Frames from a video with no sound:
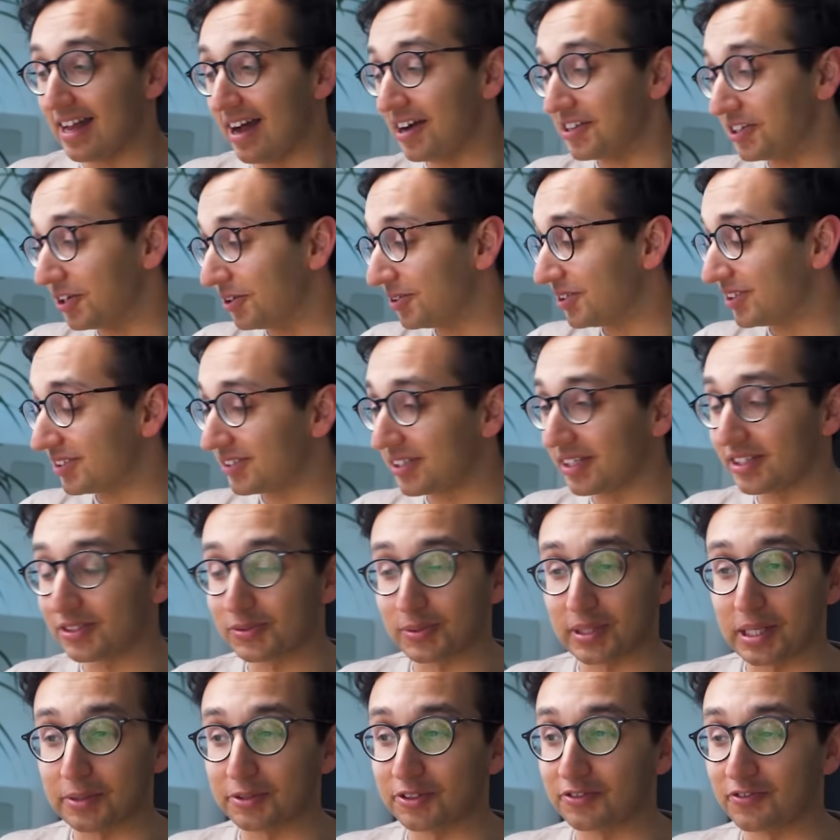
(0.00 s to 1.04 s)
I noticed this
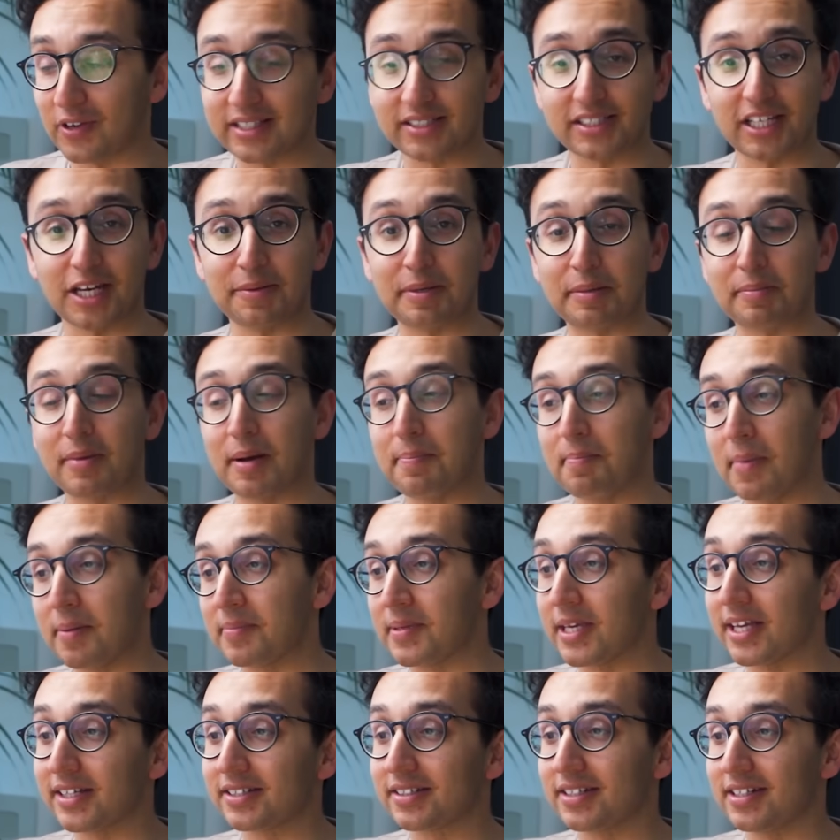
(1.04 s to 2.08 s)
when I was FaceTiming my mum
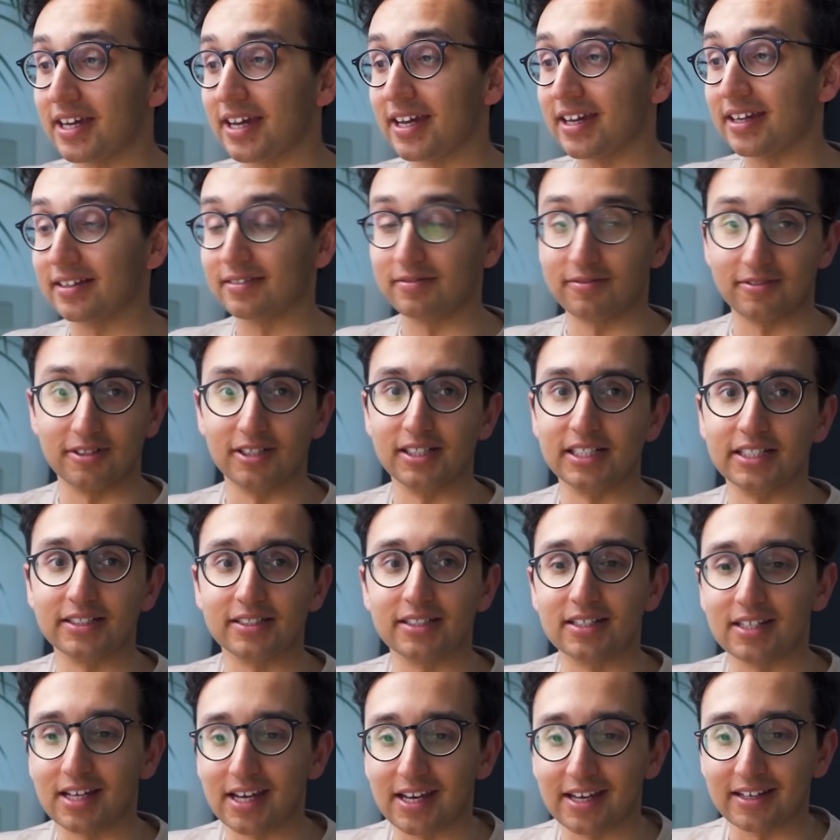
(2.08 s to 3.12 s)
yesterday and earlier
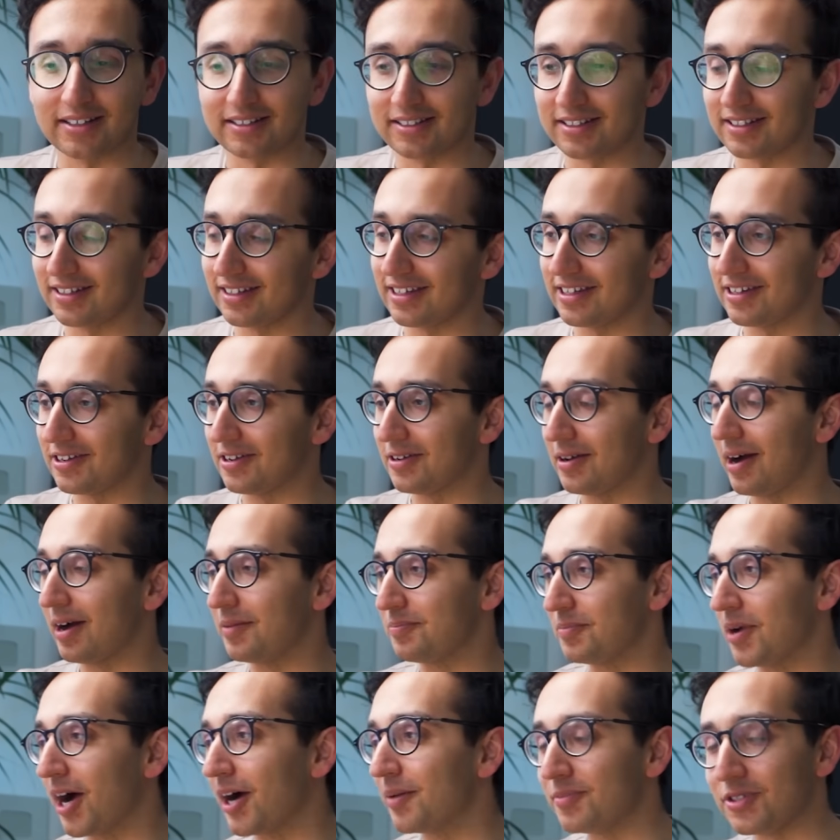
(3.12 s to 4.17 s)
today. And you know,
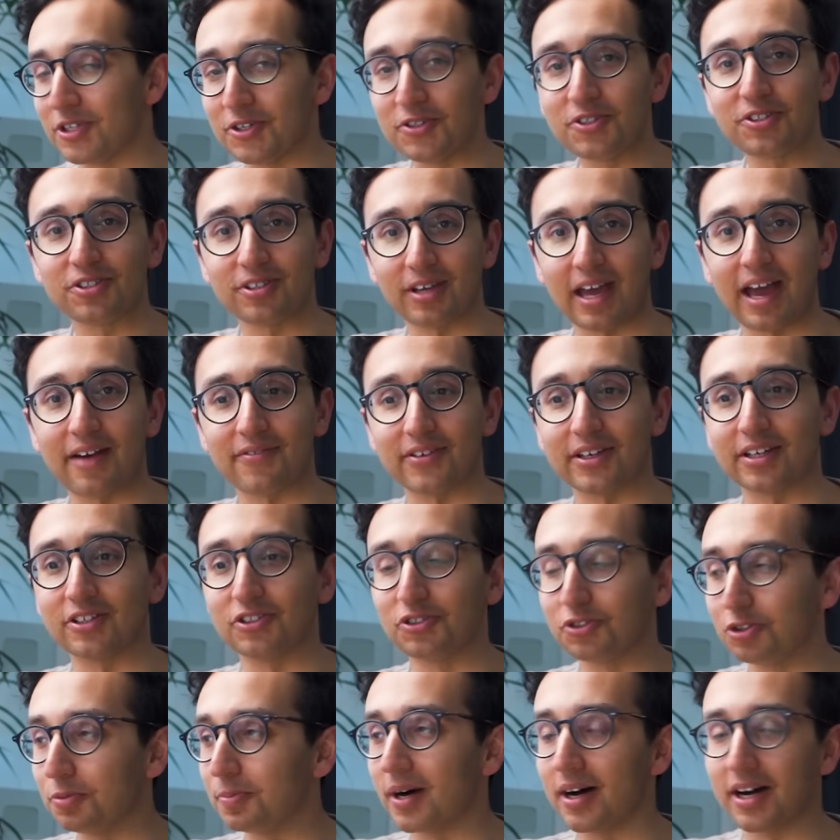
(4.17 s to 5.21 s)
I'm used to having a
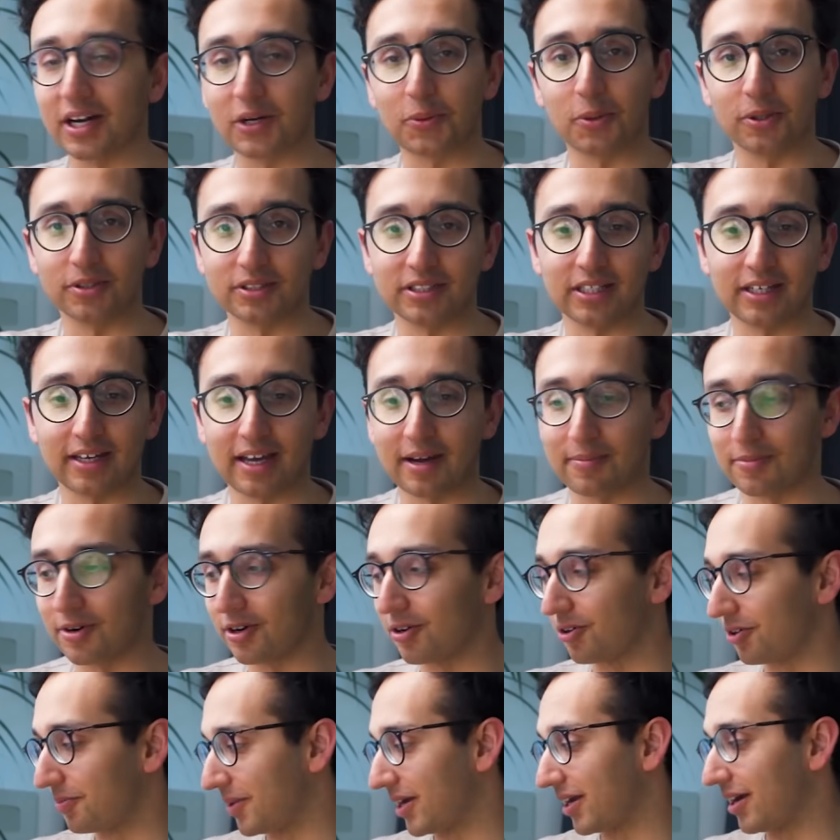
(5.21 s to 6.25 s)
super high quality
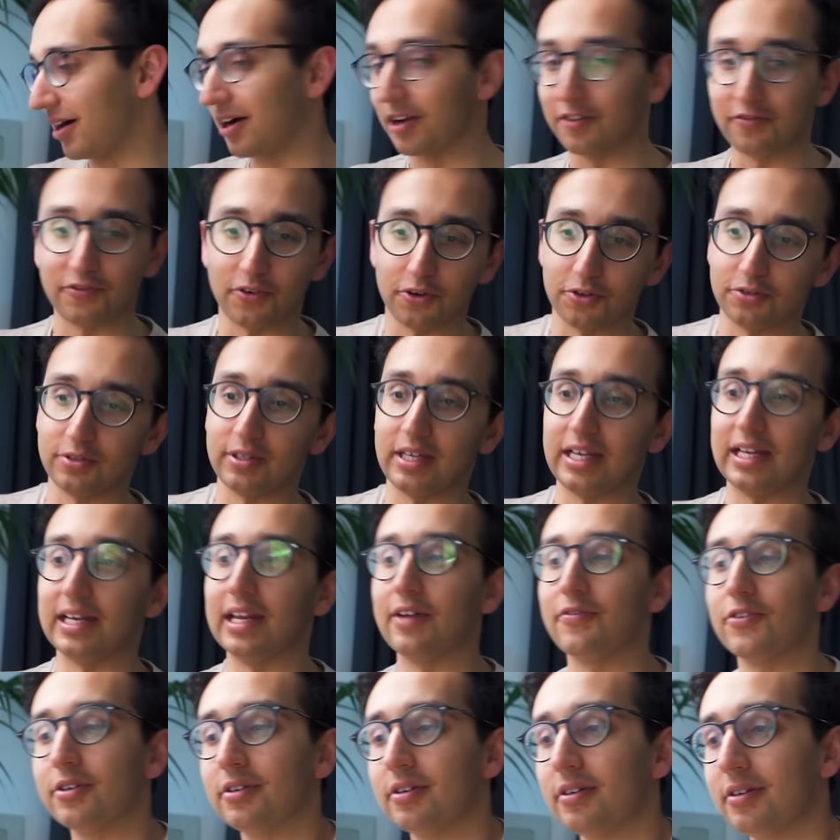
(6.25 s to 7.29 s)
camera on my iPhone
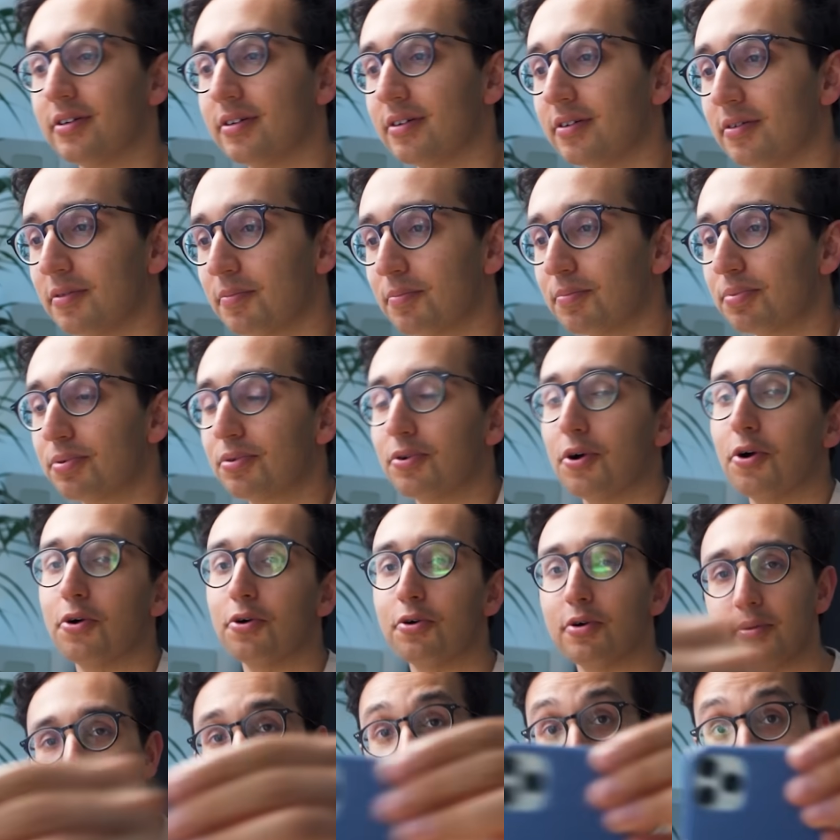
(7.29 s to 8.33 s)
11
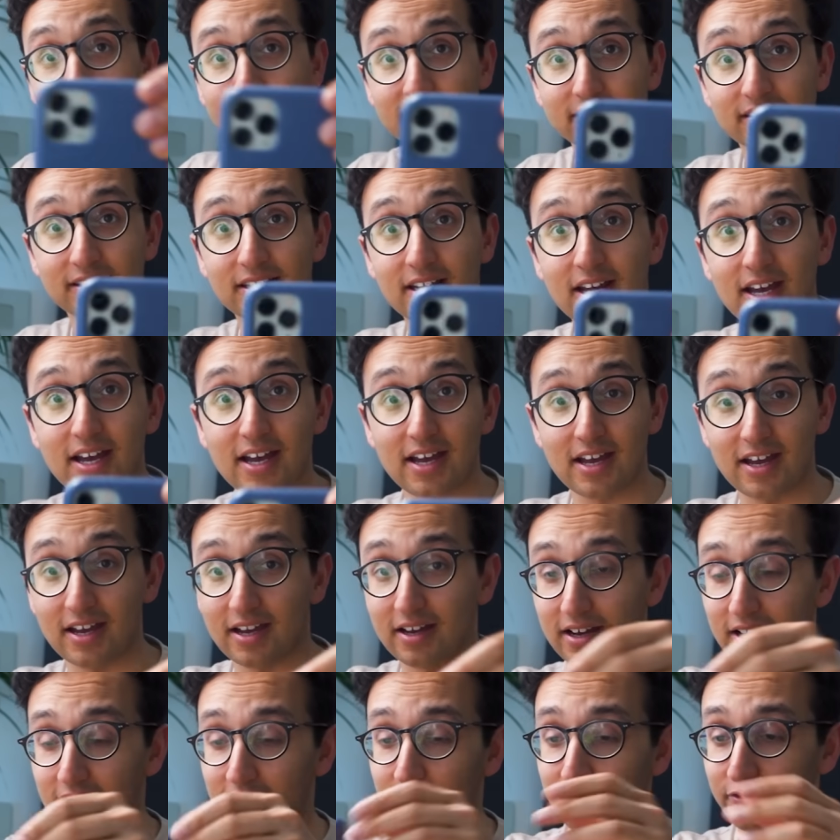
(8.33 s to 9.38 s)
Pro Max,
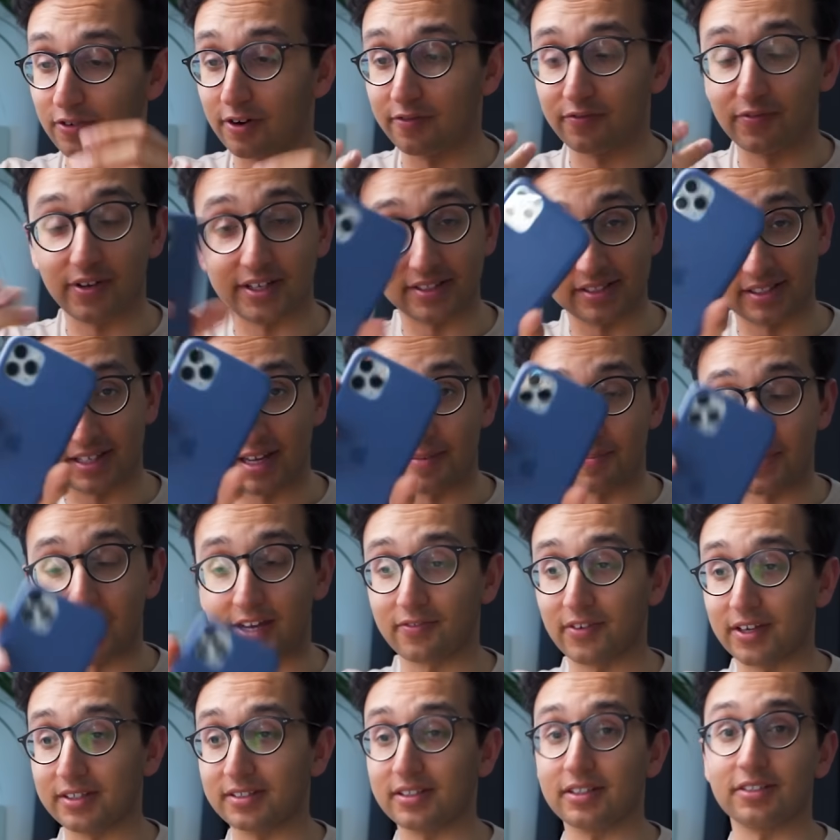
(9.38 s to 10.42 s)
front facing and back
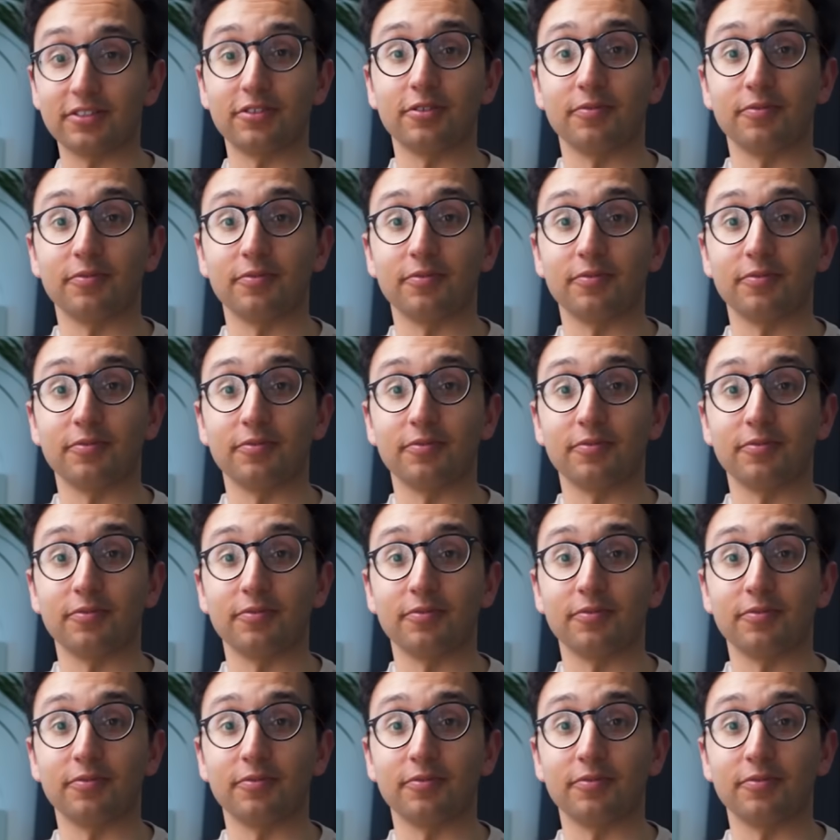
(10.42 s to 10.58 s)
facing.